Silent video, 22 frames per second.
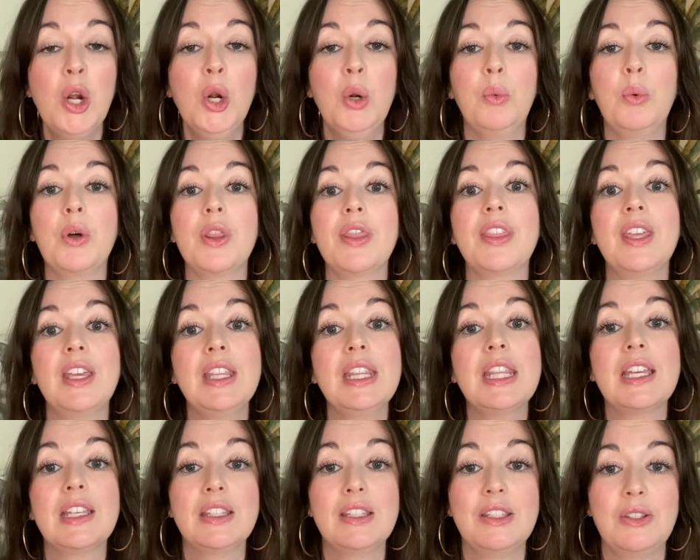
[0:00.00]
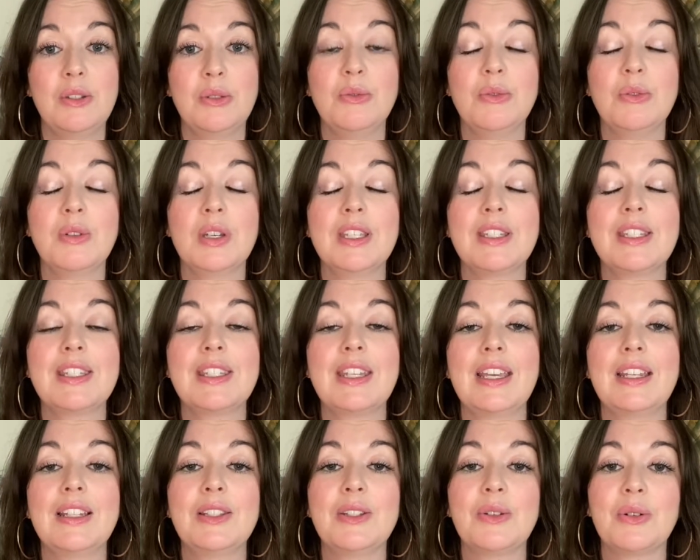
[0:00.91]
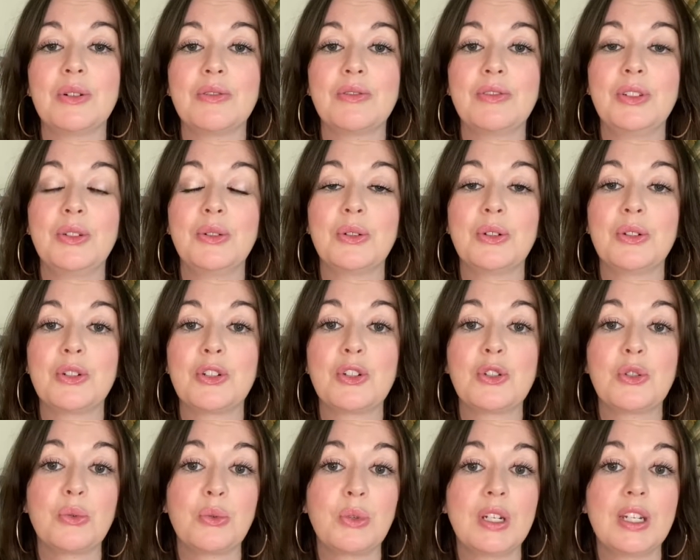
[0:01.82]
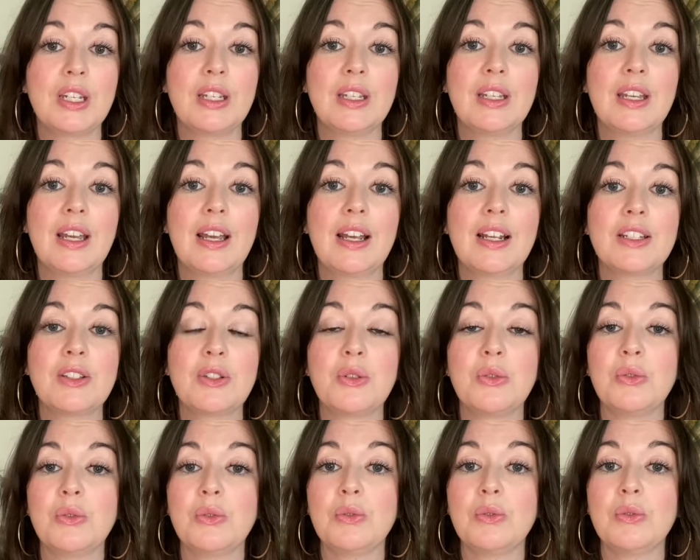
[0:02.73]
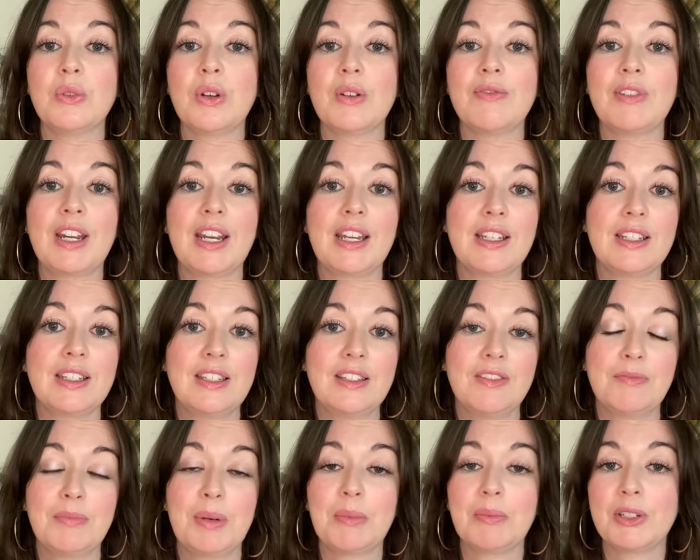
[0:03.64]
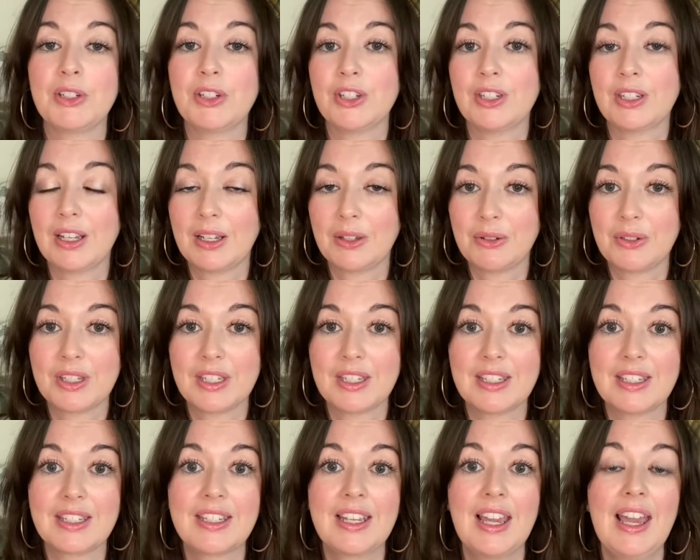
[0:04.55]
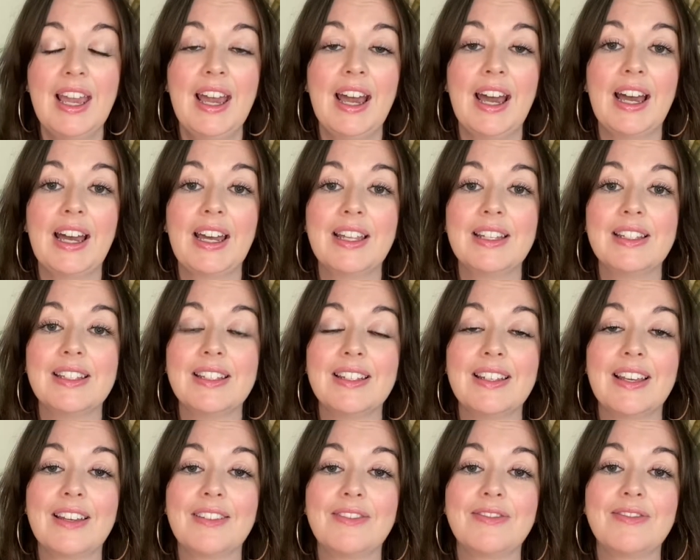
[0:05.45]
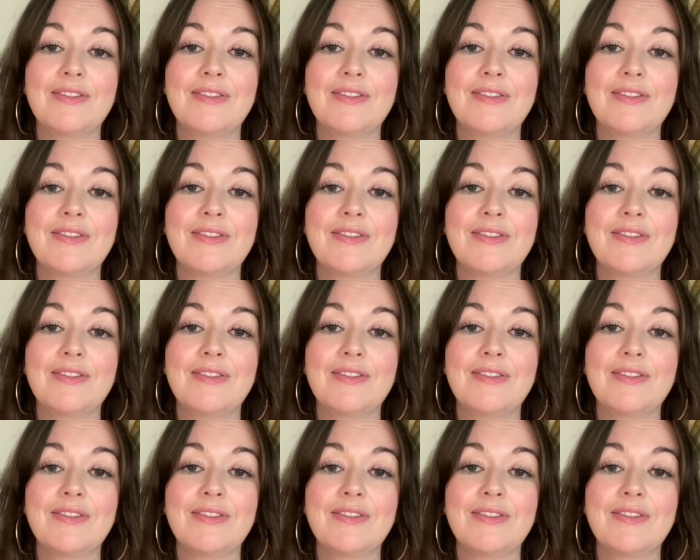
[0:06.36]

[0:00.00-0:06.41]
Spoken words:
what they then do is send off your story to a variety of publishing houses. And if